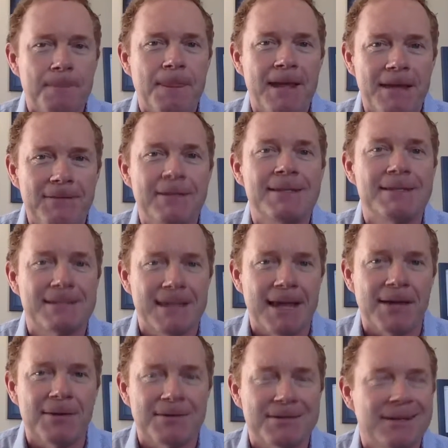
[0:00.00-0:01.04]
even in
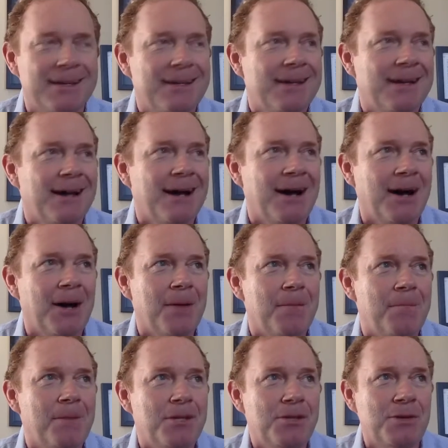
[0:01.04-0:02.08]
sales.
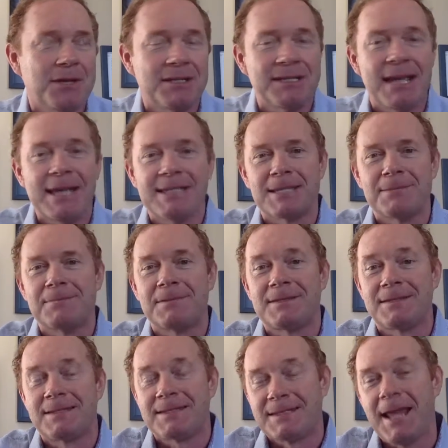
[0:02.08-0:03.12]
But you could take some
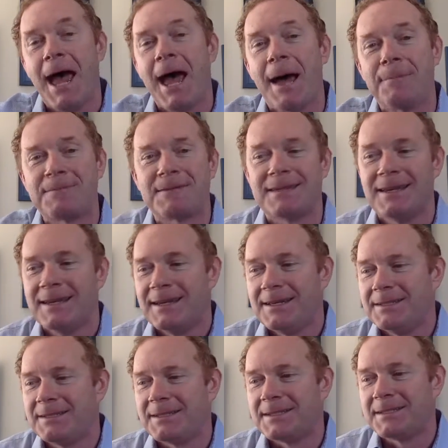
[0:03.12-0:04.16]
steps
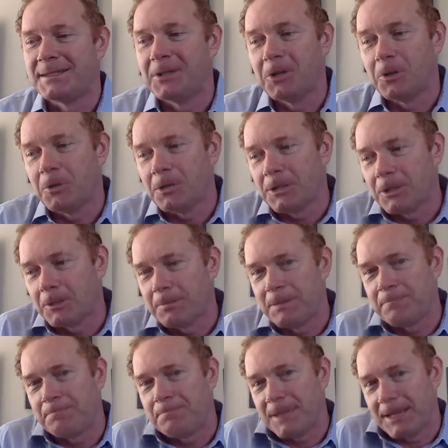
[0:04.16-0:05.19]
to still a little
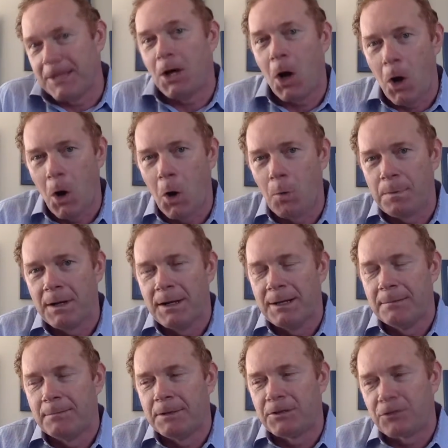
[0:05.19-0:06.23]
bit be in hope,
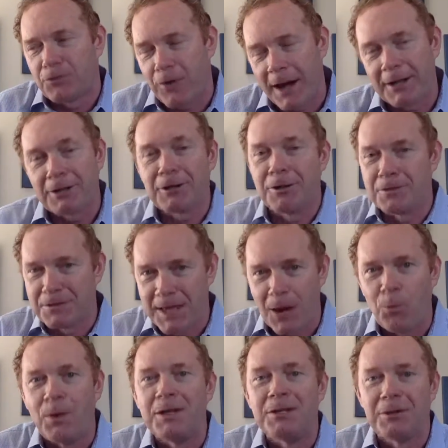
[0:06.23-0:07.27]
but try to close
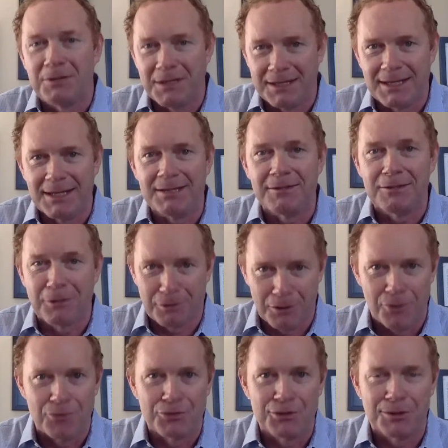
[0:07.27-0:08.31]
that window to get
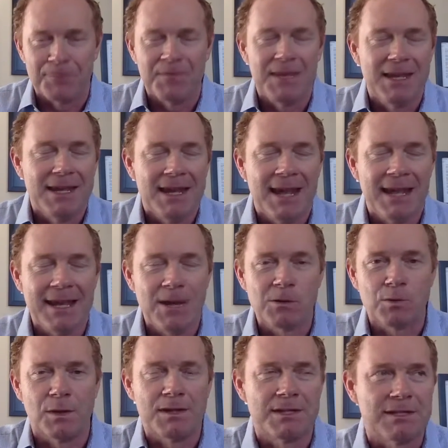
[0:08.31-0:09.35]
closure. And
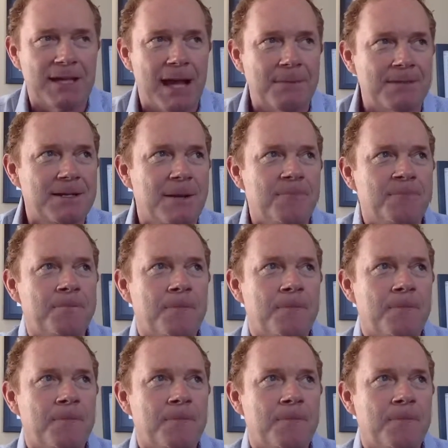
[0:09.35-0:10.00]
here's one of the steps.